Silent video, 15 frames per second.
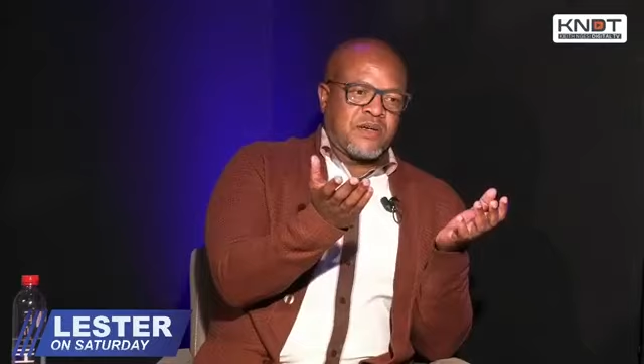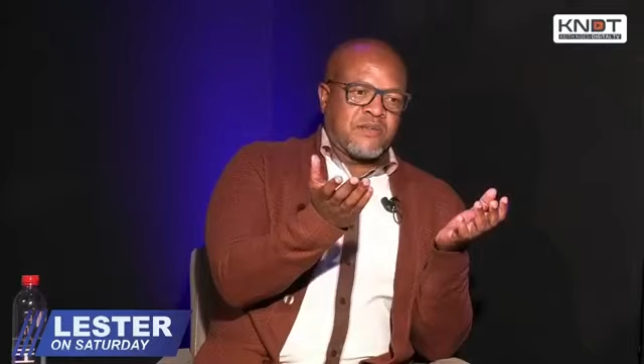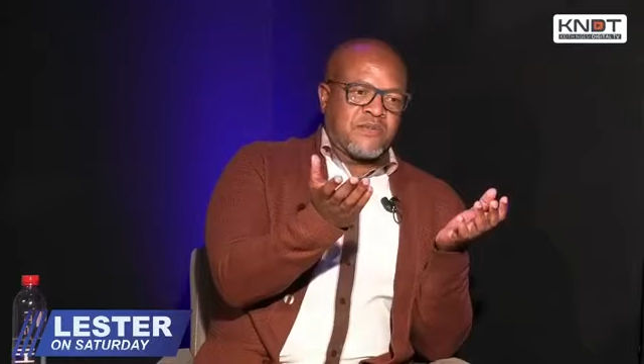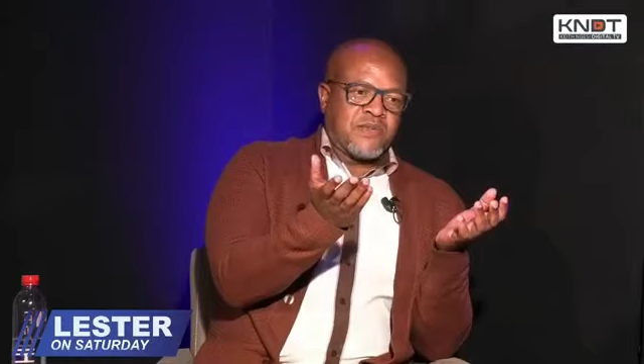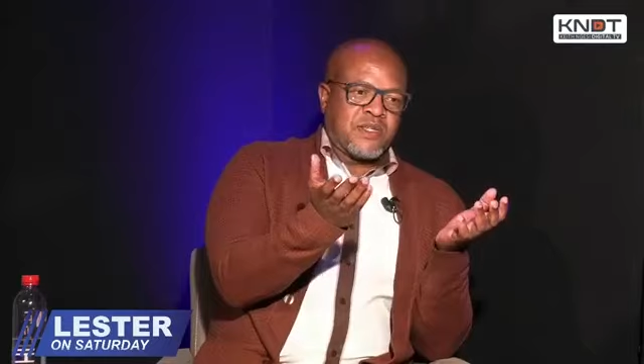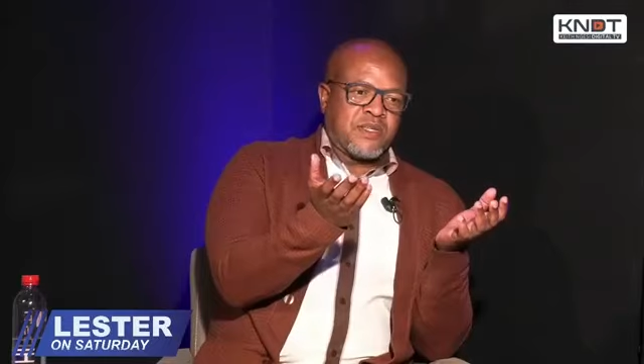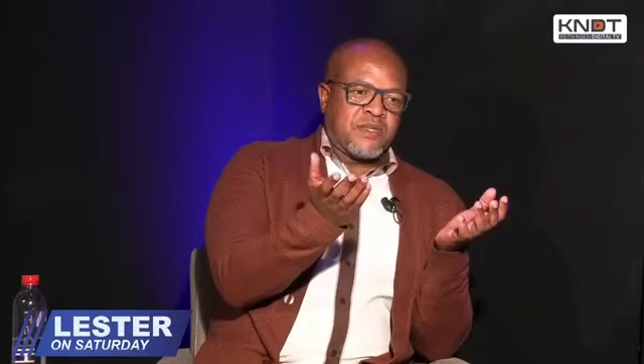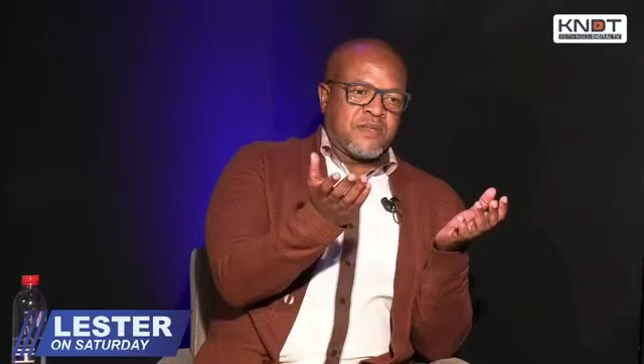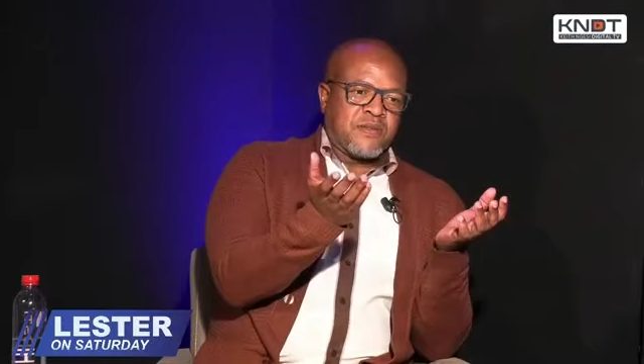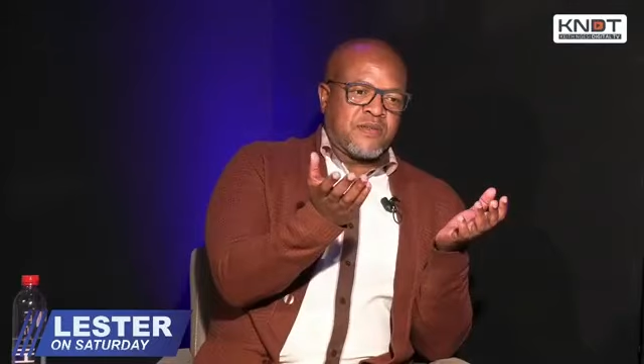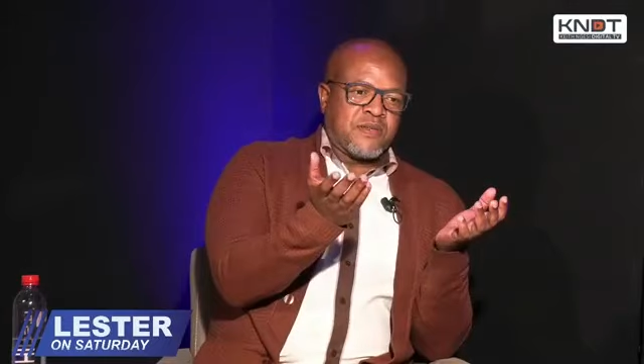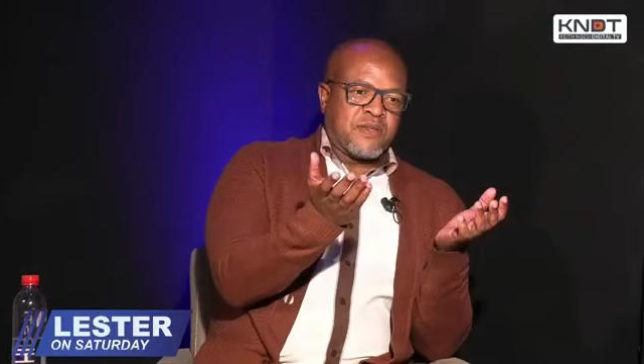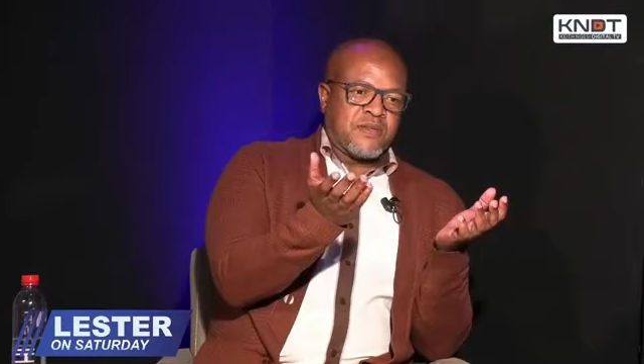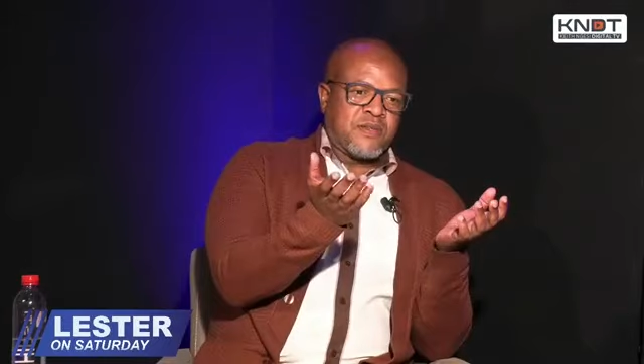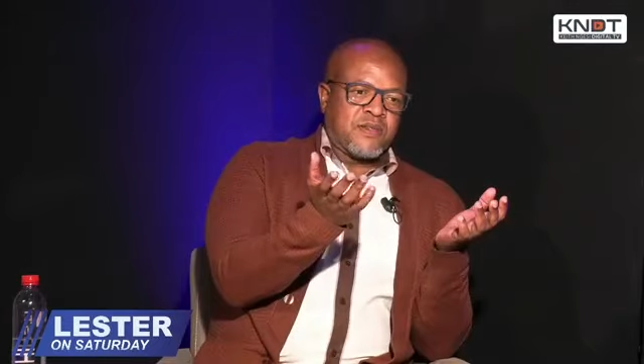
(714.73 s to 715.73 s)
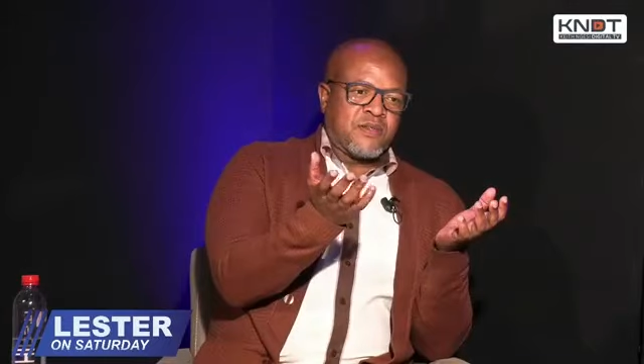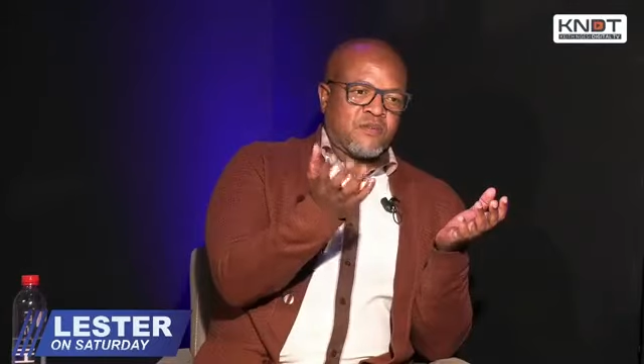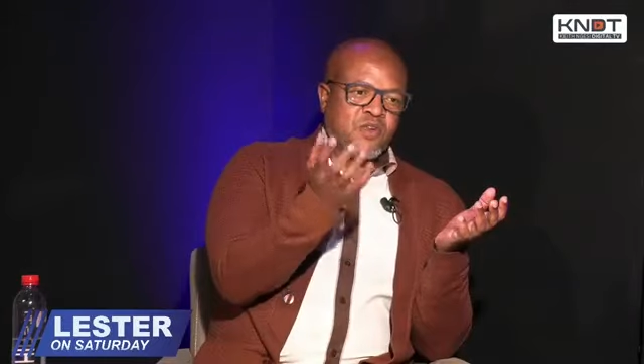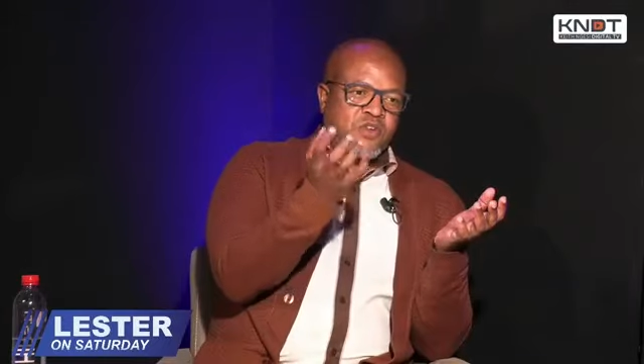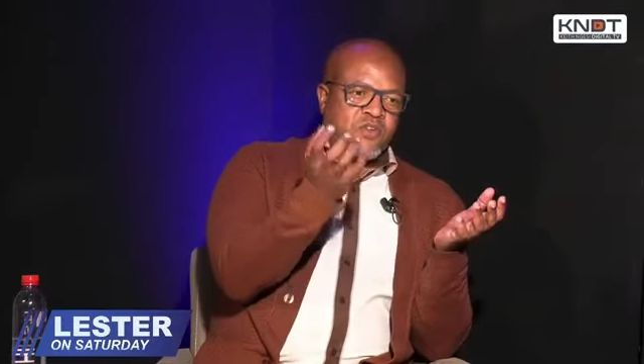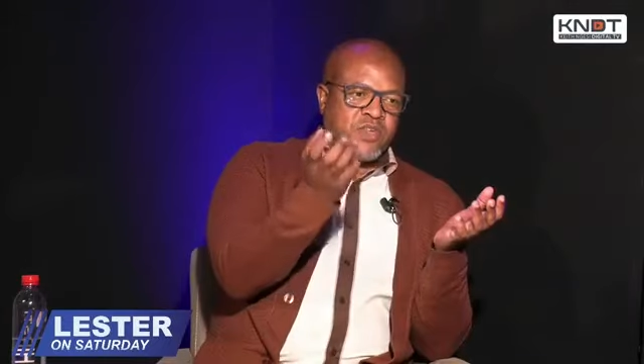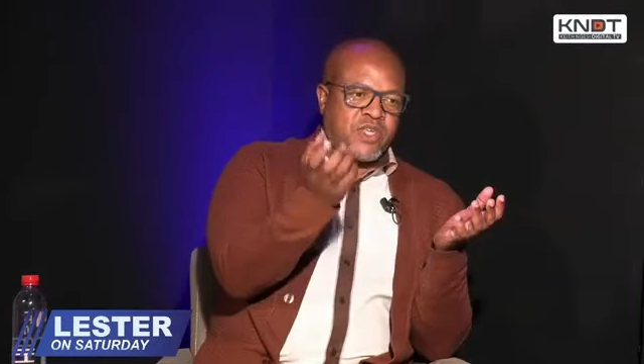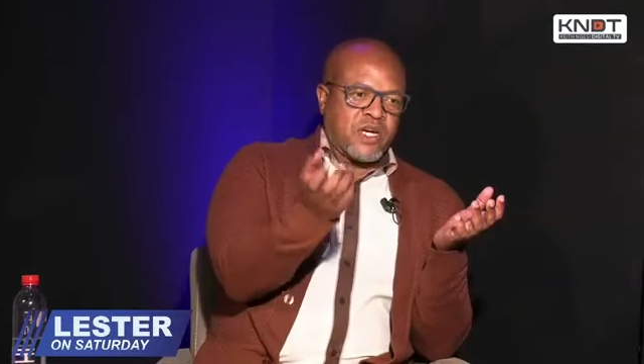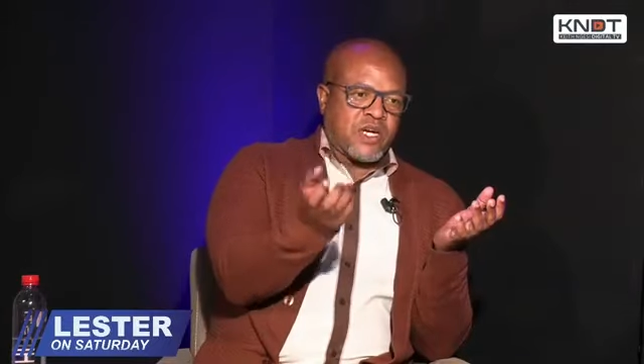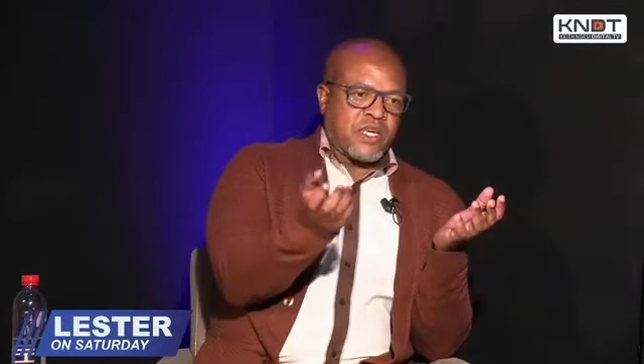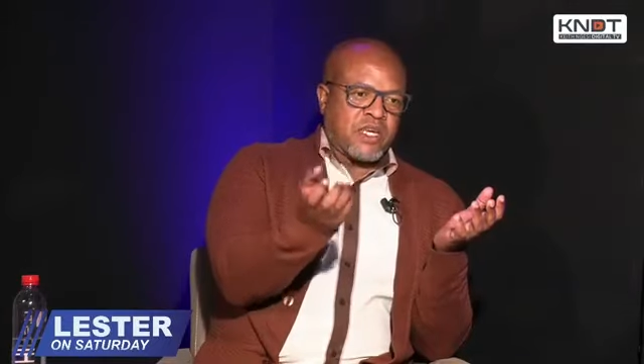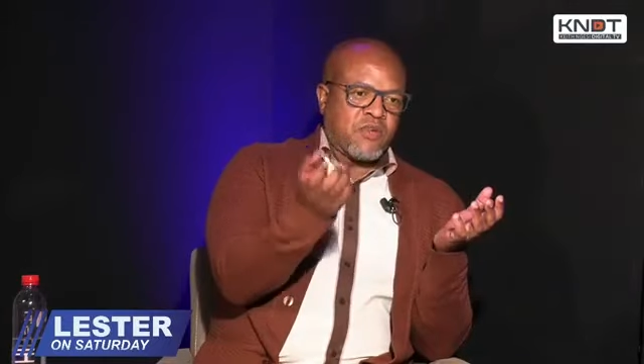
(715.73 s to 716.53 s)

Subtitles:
the umhlonyane,